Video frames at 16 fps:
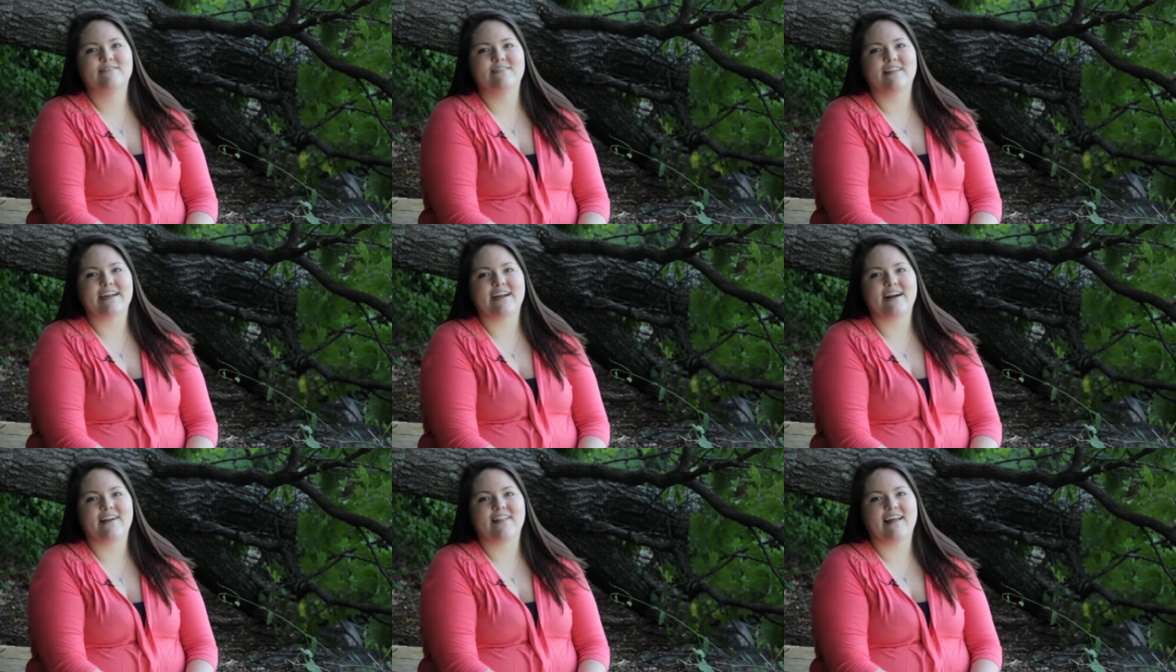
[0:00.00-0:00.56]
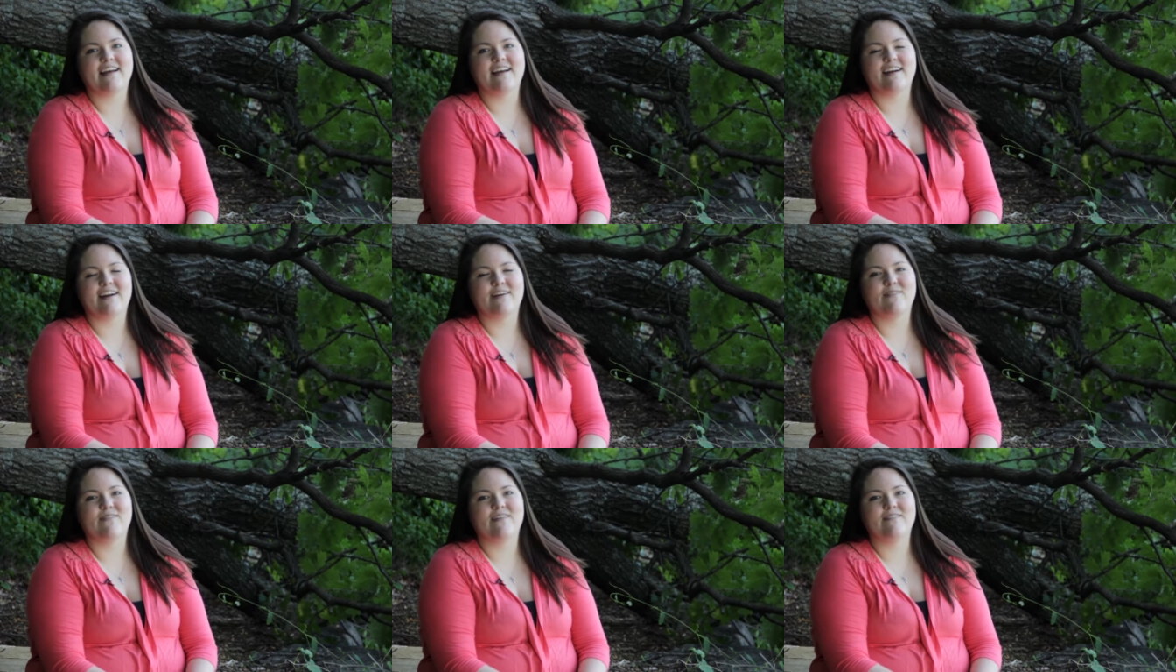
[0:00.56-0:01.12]
like our
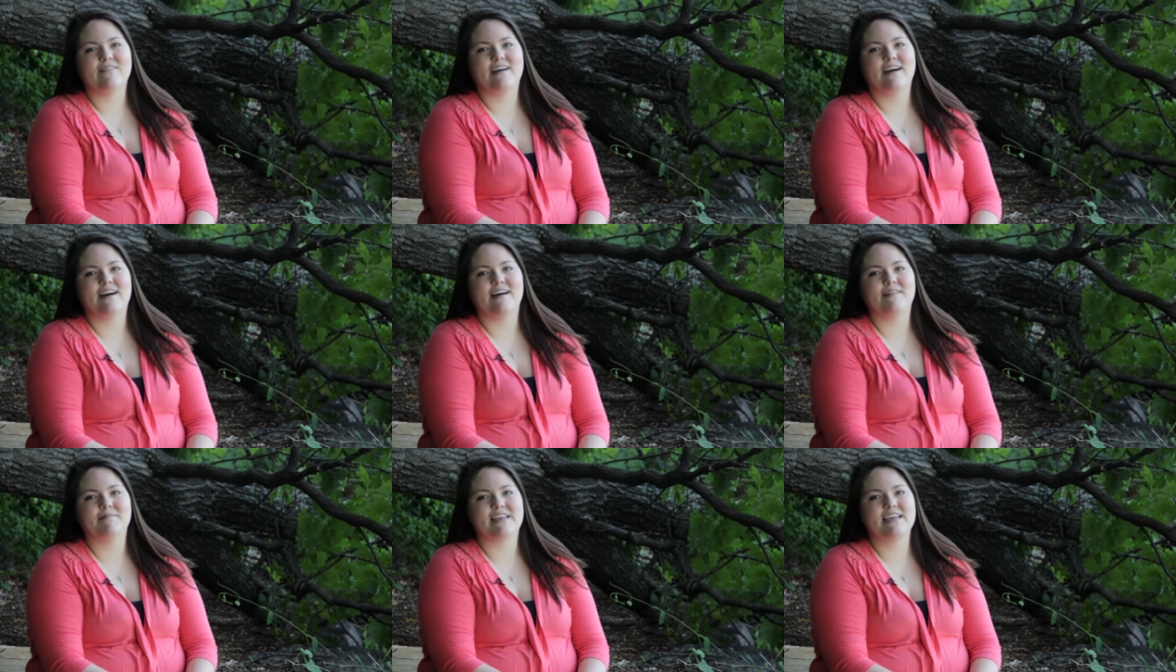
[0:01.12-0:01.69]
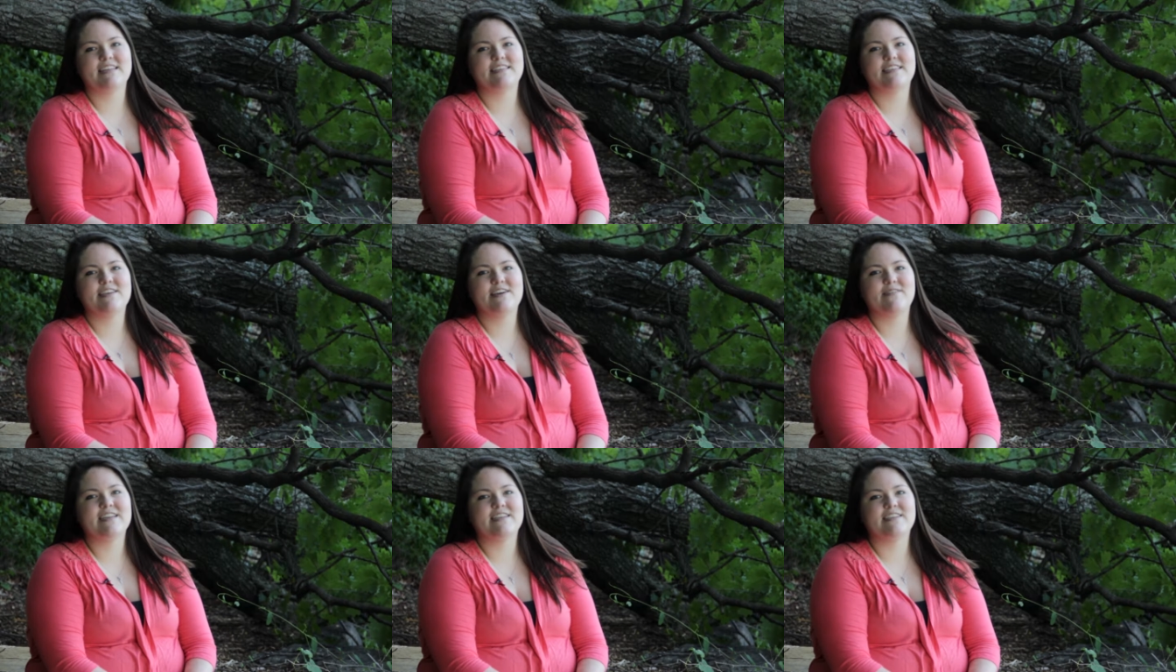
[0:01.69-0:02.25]
get to
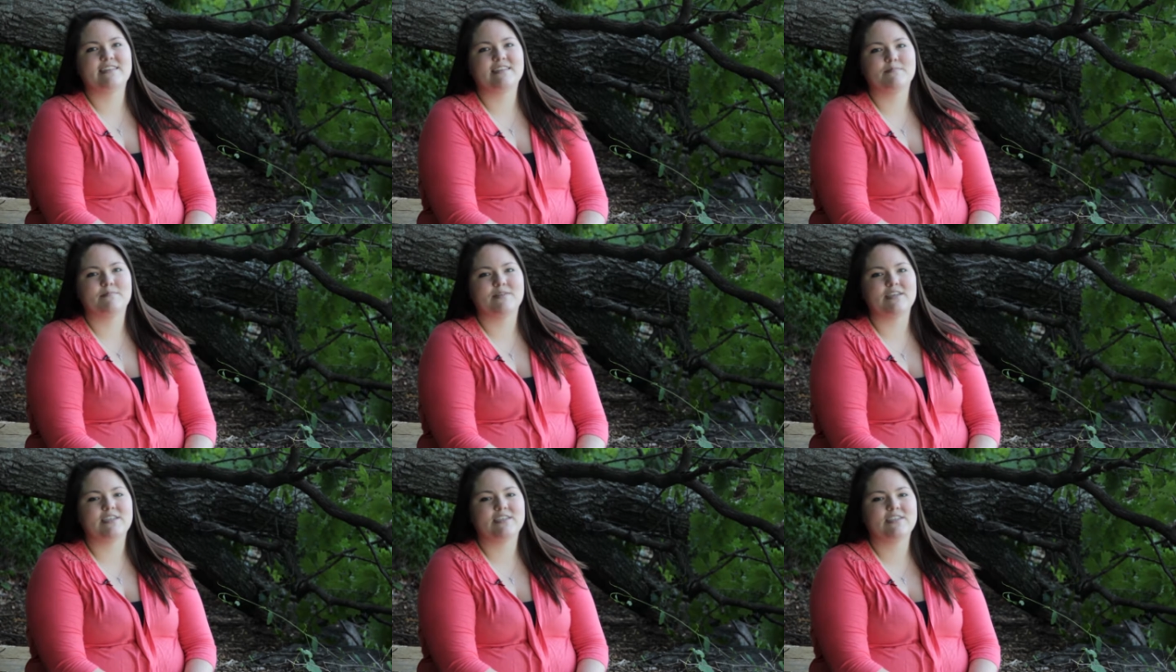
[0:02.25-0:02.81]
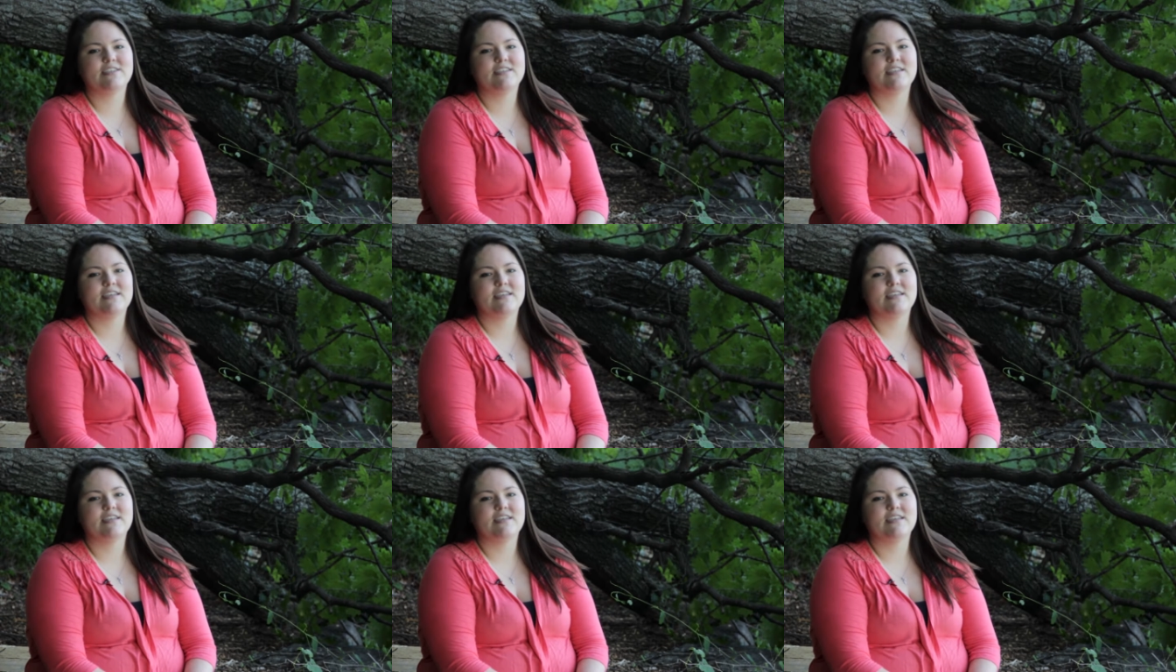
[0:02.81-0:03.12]
know each other bush.